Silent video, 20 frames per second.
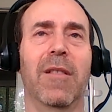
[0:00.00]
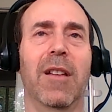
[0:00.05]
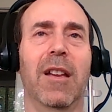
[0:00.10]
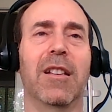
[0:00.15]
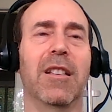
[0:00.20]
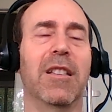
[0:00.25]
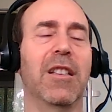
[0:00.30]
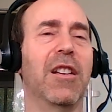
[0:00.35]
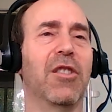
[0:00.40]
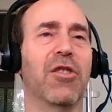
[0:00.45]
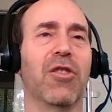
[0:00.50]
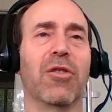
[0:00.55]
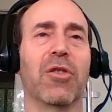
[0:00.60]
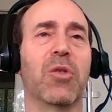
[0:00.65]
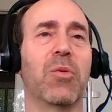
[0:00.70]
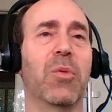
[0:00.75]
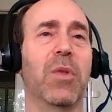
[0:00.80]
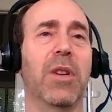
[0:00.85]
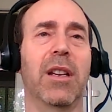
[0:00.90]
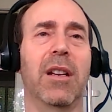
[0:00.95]
digital
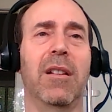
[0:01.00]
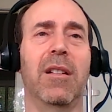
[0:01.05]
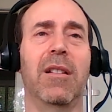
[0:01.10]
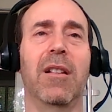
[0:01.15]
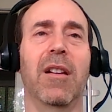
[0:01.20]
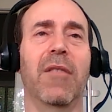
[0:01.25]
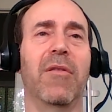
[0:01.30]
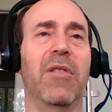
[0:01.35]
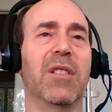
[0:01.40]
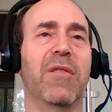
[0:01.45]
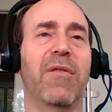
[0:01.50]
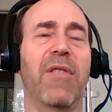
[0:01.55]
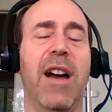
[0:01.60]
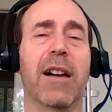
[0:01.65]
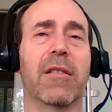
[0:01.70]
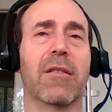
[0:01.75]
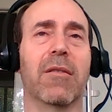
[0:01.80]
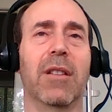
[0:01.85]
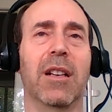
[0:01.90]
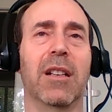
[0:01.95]
twin of these
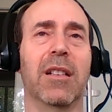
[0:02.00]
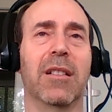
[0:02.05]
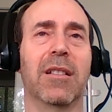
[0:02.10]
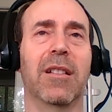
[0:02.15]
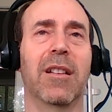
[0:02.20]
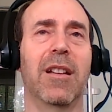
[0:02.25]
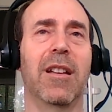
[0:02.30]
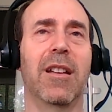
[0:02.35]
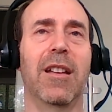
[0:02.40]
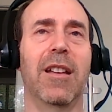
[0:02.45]
factories,